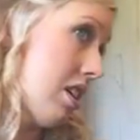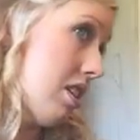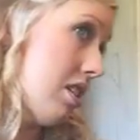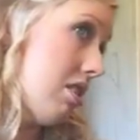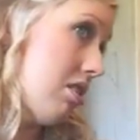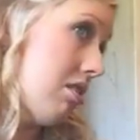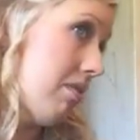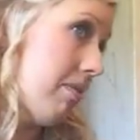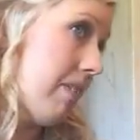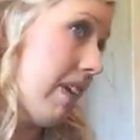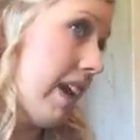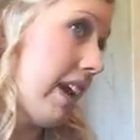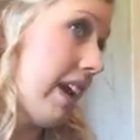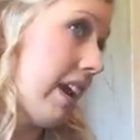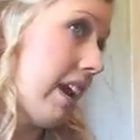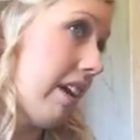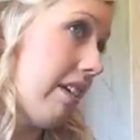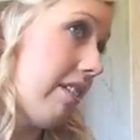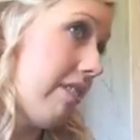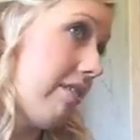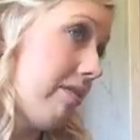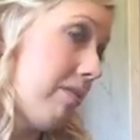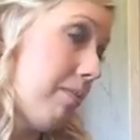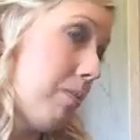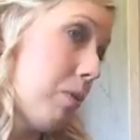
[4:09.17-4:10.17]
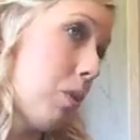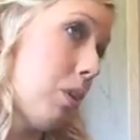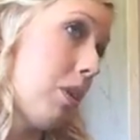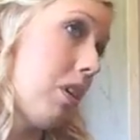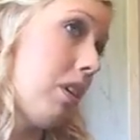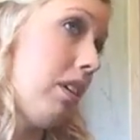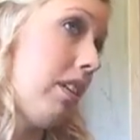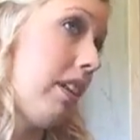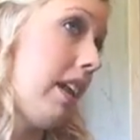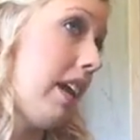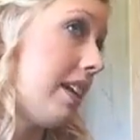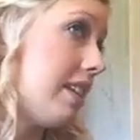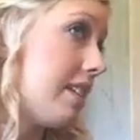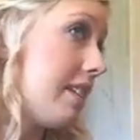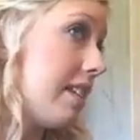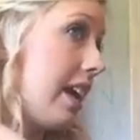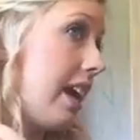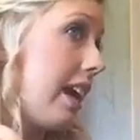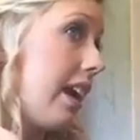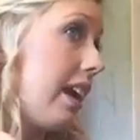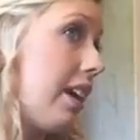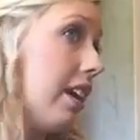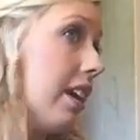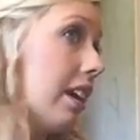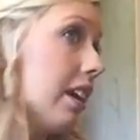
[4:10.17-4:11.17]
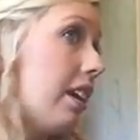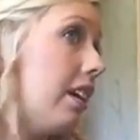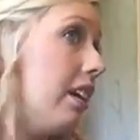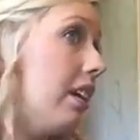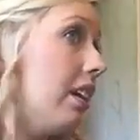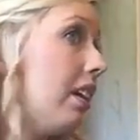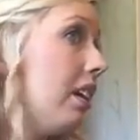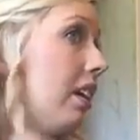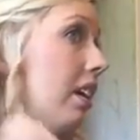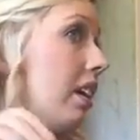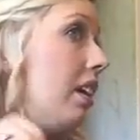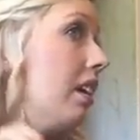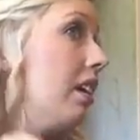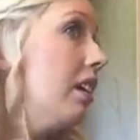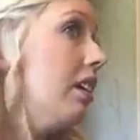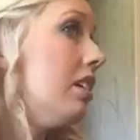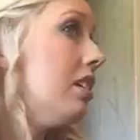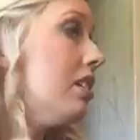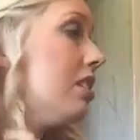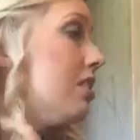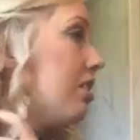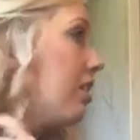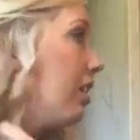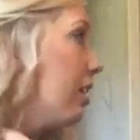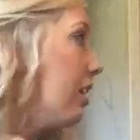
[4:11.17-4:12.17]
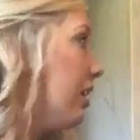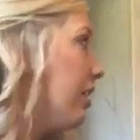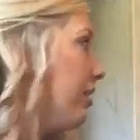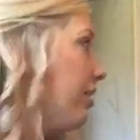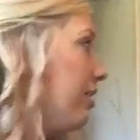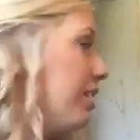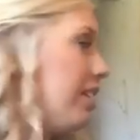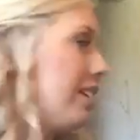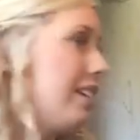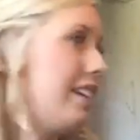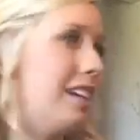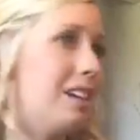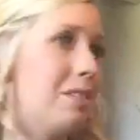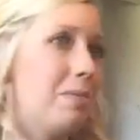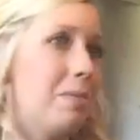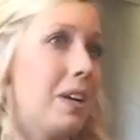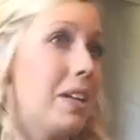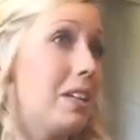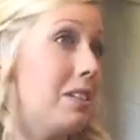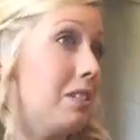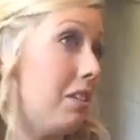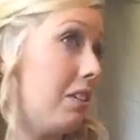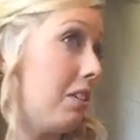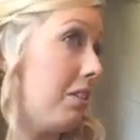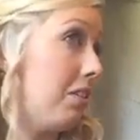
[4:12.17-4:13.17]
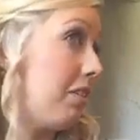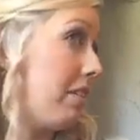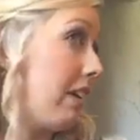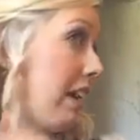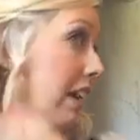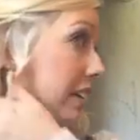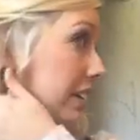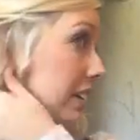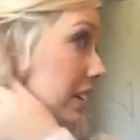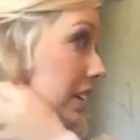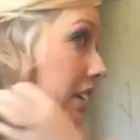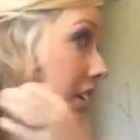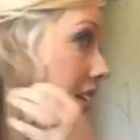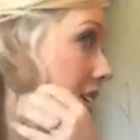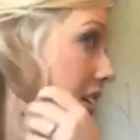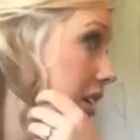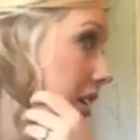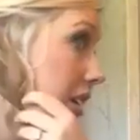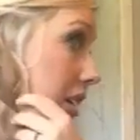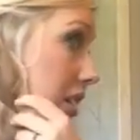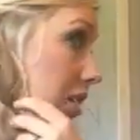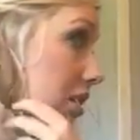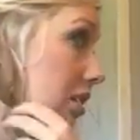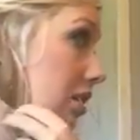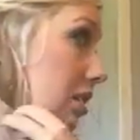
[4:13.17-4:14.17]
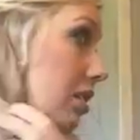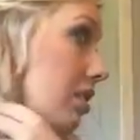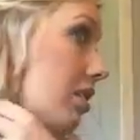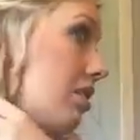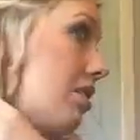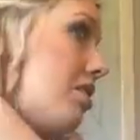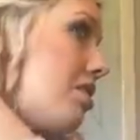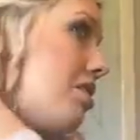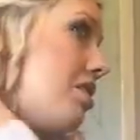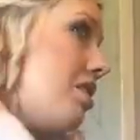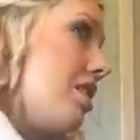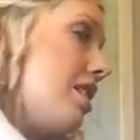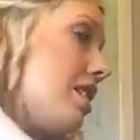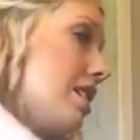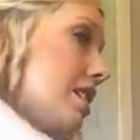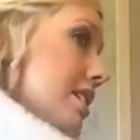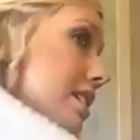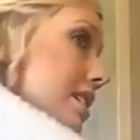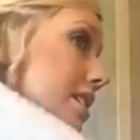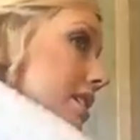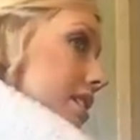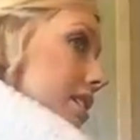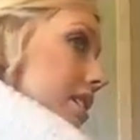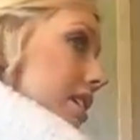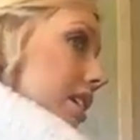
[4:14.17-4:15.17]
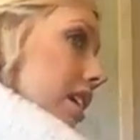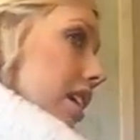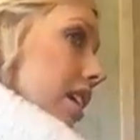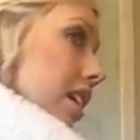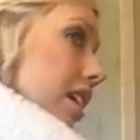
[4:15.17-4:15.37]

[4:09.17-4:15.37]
You might have more or less hair. Sorry if you can hear my dog growling. She's